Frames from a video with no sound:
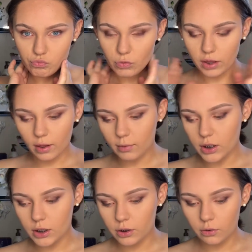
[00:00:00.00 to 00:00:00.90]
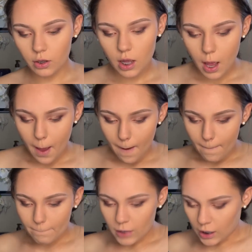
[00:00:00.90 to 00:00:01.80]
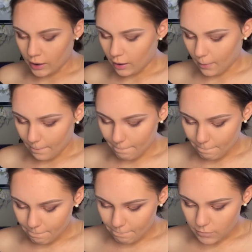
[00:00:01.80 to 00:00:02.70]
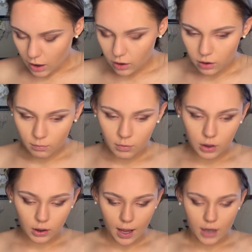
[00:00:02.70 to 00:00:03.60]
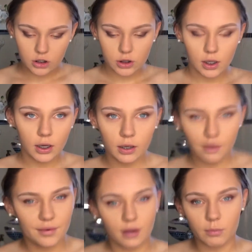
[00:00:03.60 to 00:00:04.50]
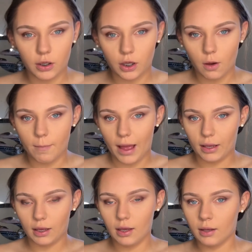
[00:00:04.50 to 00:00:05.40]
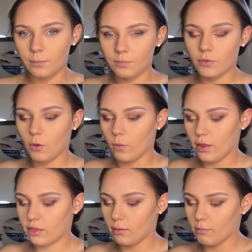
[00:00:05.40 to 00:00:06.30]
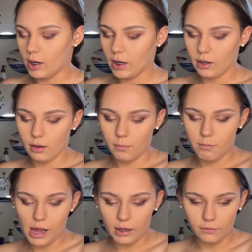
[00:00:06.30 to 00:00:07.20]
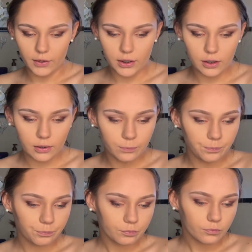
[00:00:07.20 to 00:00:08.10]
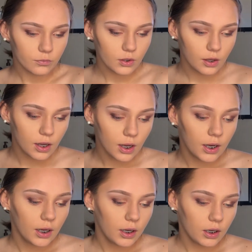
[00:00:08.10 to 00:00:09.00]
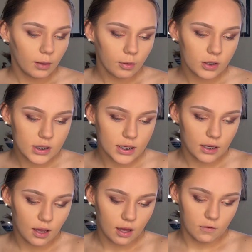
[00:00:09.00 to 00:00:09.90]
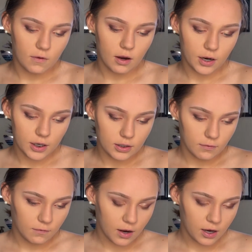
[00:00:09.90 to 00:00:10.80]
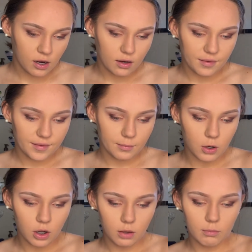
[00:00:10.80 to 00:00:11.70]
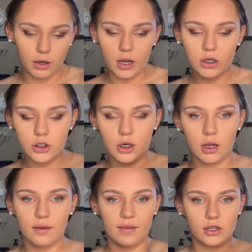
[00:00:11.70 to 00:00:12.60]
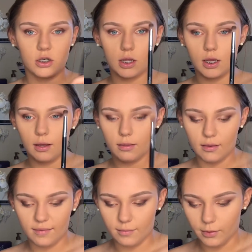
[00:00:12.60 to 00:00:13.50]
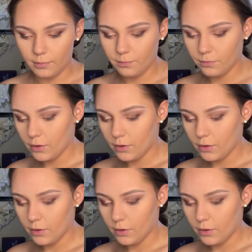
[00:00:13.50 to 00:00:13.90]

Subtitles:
I think I'm going to do my bottom lash line. So I'm going to go back in with my palette right here. And I'm going to take a very defined small brush, such like this one.